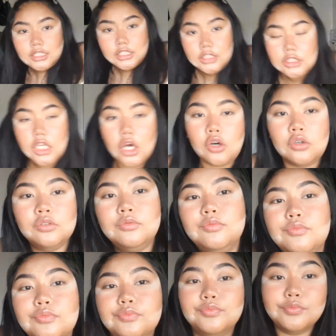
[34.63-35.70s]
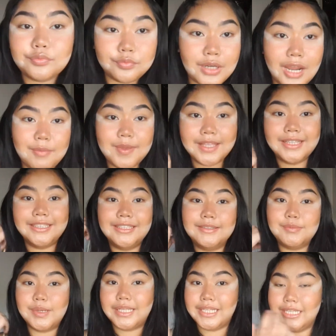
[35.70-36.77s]
So, priming
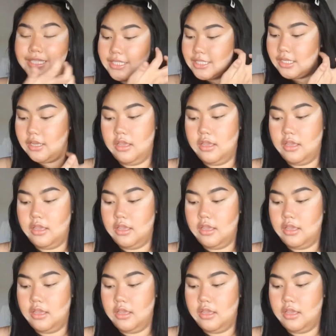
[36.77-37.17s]
my lids.